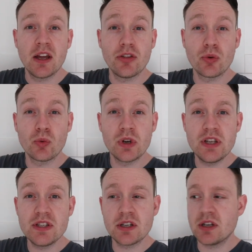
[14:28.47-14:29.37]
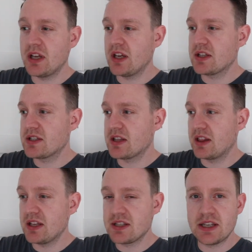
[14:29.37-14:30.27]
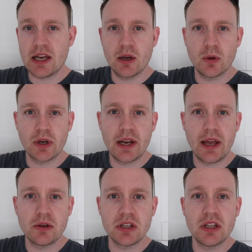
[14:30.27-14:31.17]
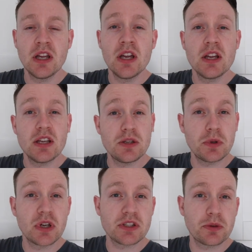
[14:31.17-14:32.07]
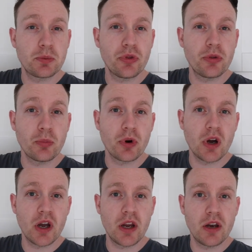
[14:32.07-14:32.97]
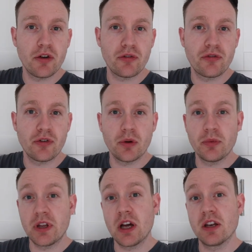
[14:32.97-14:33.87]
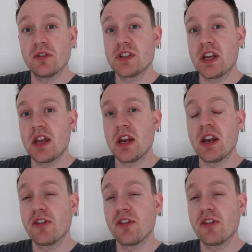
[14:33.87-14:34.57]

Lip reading: and the reason it's this yellow and cloudy is because I put the brine from the olives in.